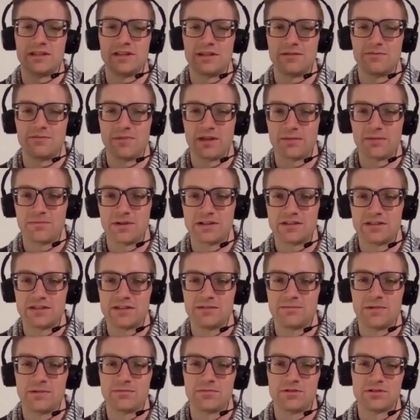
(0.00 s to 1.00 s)
And then like my
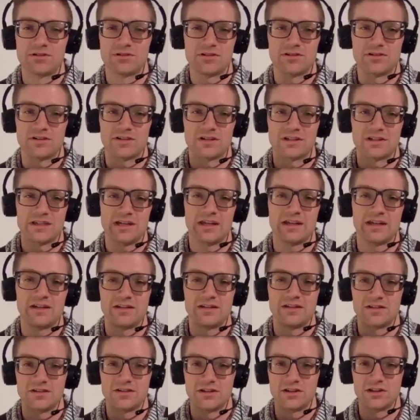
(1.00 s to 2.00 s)
team members are
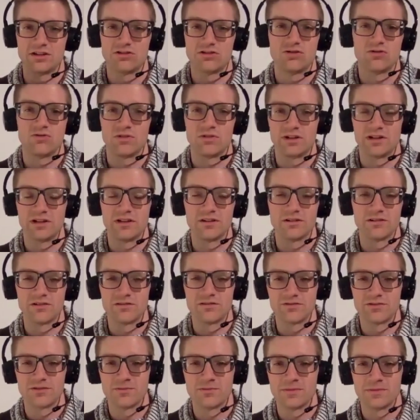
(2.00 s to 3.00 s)
excited to like join and
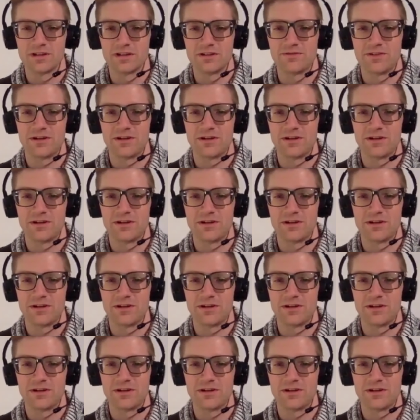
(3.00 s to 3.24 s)
learn from me.